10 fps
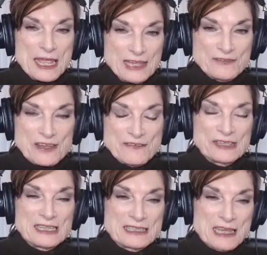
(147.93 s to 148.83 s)
If they
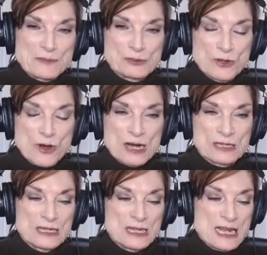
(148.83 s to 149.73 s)
feel like they
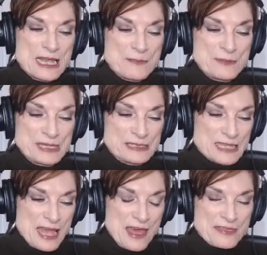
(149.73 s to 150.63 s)
belong, it
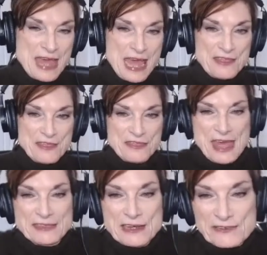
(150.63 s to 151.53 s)
means that
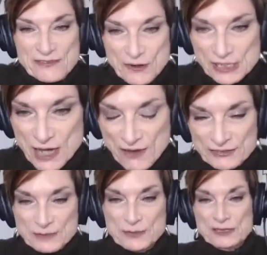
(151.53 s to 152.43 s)
then they're very
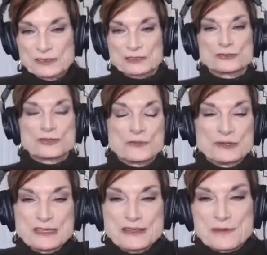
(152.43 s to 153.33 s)
comfortable
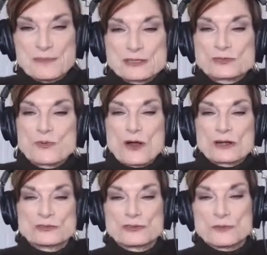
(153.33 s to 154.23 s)
contributing their best work,
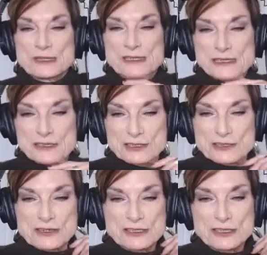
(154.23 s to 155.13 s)
contributing
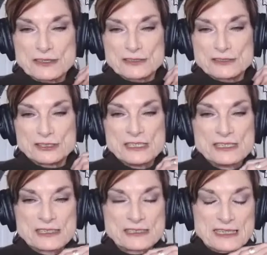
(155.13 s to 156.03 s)
their
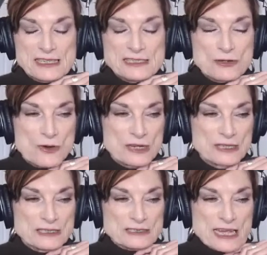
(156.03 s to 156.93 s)
genius in the
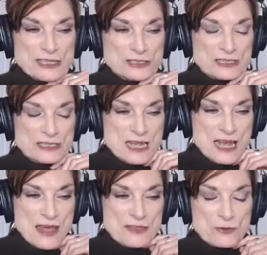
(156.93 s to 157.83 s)
organization.
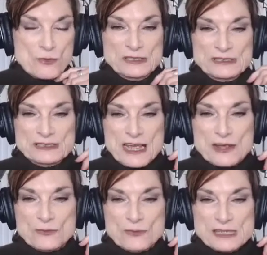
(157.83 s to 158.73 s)
They're willing to
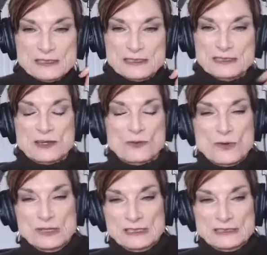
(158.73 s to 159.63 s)
take risks. They're
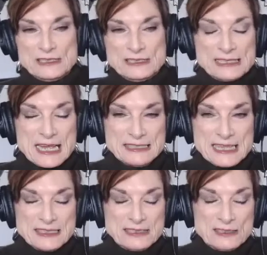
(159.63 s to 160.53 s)
willing to
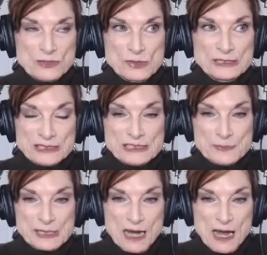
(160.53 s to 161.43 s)
they're willing to
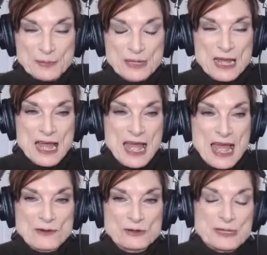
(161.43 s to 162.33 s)
speak up.
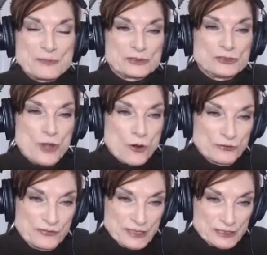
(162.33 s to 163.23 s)
And when people don't
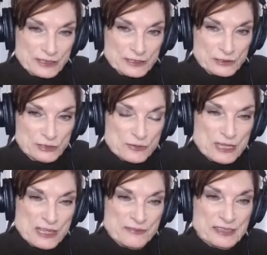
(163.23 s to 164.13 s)
feel included, when
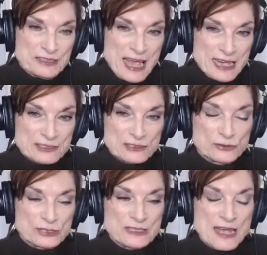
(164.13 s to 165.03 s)
they feel
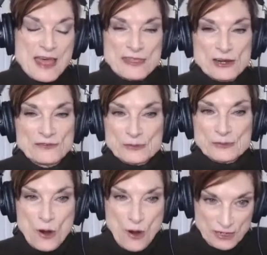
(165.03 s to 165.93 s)
excluded, they don't feel
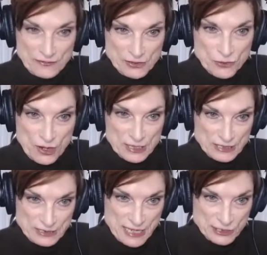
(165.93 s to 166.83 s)
part of the
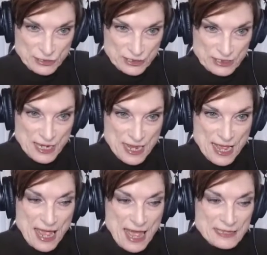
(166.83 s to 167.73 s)
organization,
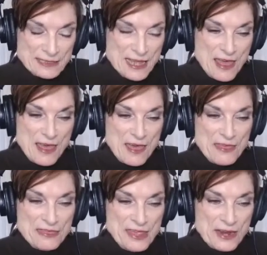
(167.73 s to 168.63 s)
and
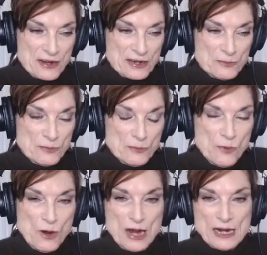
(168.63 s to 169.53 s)
they're
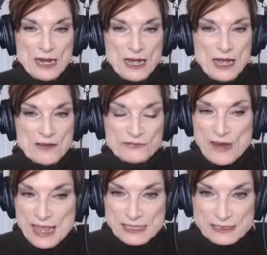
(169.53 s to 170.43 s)
more
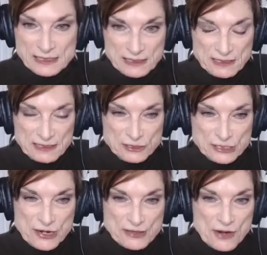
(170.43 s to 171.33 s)
afraid to
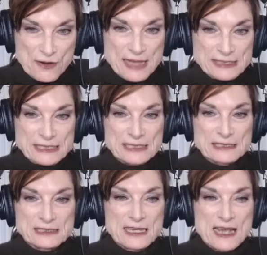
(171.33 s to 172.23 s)
share their
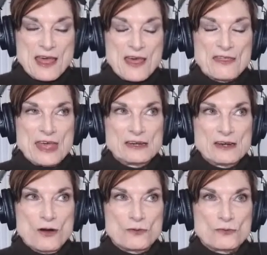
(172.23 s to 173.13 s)
ideas. They
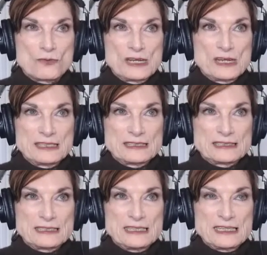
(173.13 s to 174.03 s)
don't really
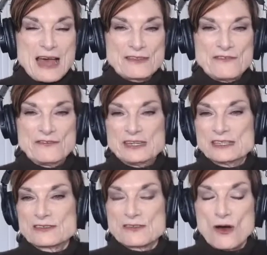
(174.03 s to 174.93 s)
see how they fit
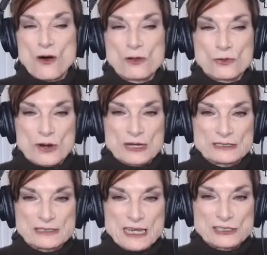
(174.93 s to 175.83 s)
into the whole
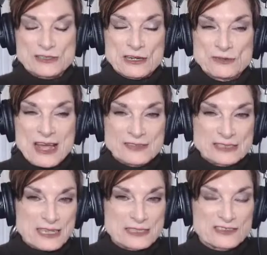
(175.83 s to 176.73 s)
organization. They don't have a
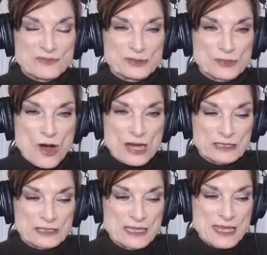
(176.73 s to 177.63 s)
sense of
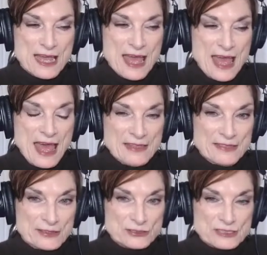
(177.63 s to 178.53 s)
belonging.
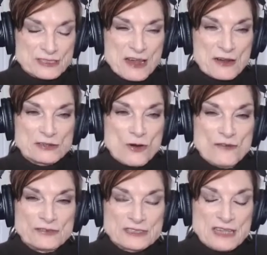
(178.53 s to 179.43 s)
And they're just there. And
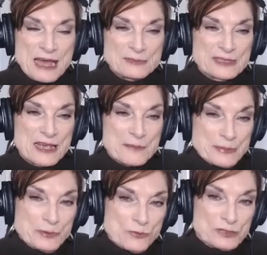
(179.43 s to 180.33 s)
oftentimes
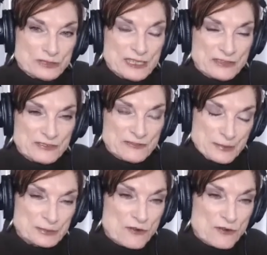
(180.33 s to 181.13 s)
people will leave. If people